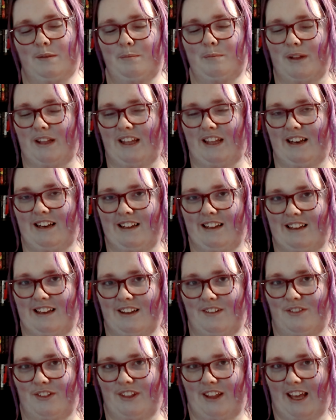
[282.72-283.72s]
Beginning
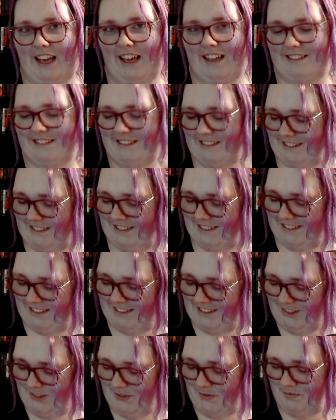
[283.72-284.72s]
of the End.
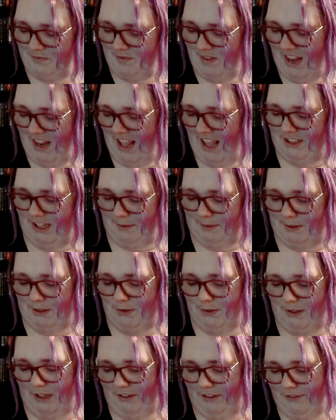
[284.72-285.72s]
Chapter
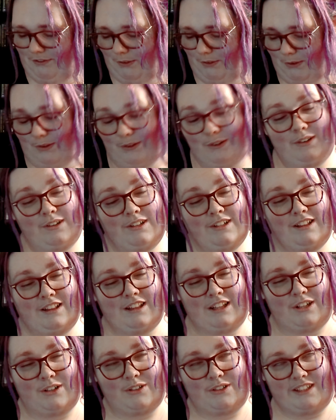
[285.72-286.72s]
24,
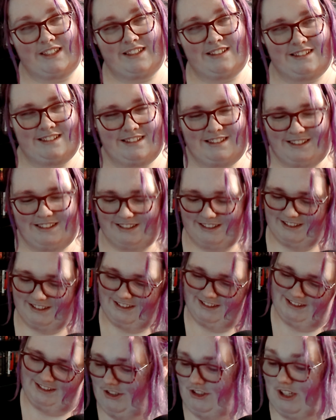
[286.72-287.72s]
Larisse.
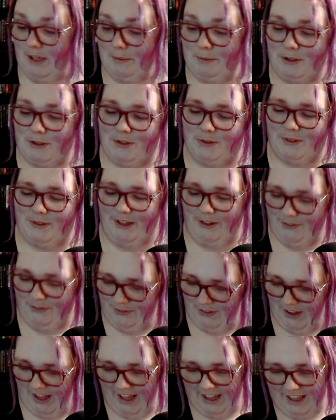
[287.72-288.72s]
Chapter
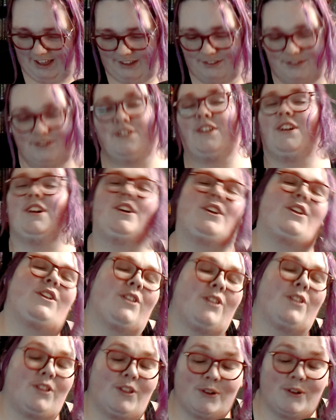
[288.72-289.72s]
25,
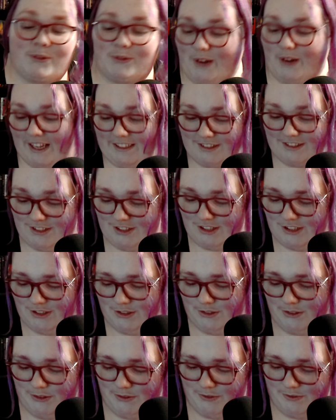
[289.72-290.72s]
The
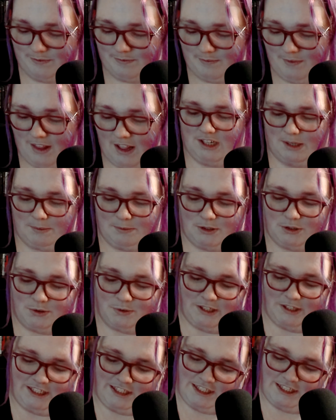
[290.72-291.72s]
Rescue. Chapter
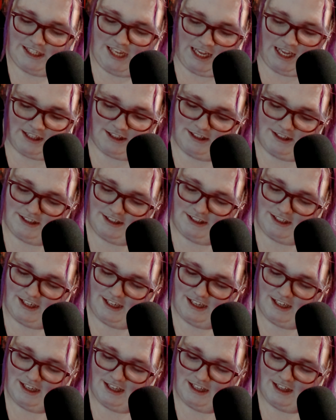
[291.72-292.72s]
26,
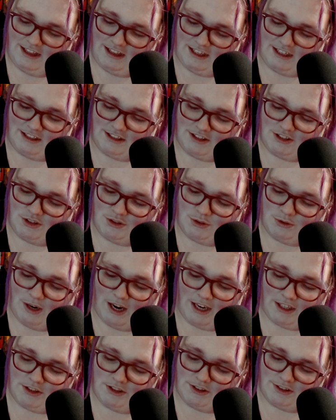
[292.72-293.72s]
The
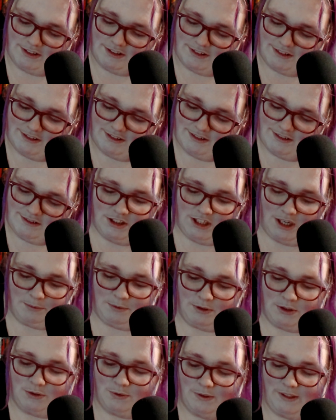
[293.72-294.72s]
Distraction.
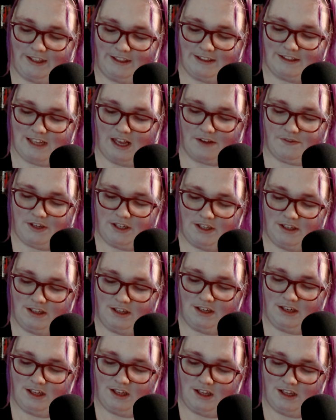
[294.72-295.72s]
Chapter 27,